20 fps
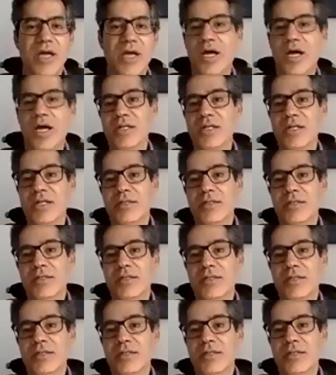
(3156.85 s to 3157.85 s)
And
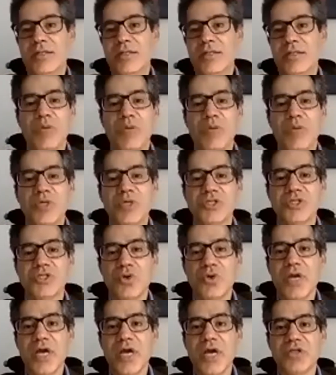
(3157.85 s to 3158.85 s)
the newcomers could
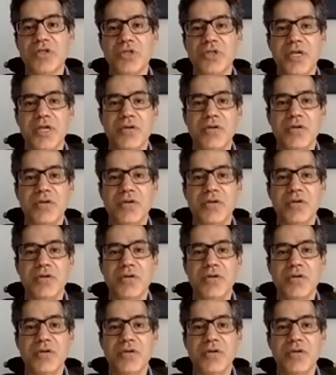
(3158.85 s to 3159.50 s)
actually do that.